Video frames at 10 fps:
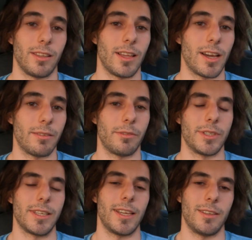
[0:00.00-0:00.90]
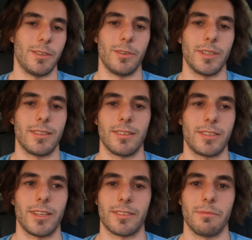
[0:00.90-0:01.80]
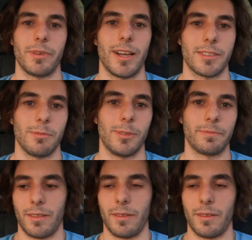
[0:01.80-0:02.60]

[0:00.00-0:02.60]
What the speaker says: a lot of overtaking to do it, and it's just impossible.